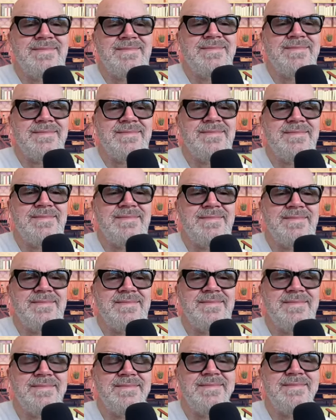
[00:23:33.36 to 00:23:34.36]

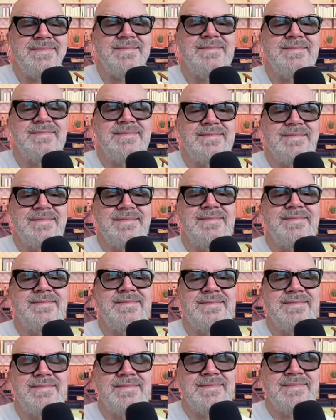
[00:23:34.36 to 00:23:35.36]

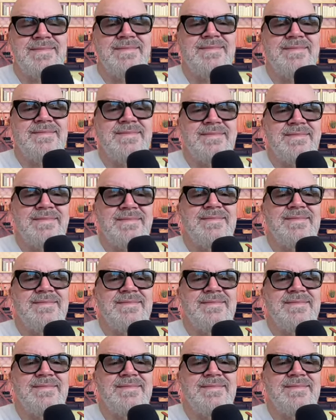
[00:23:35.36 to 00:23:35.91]
(silent)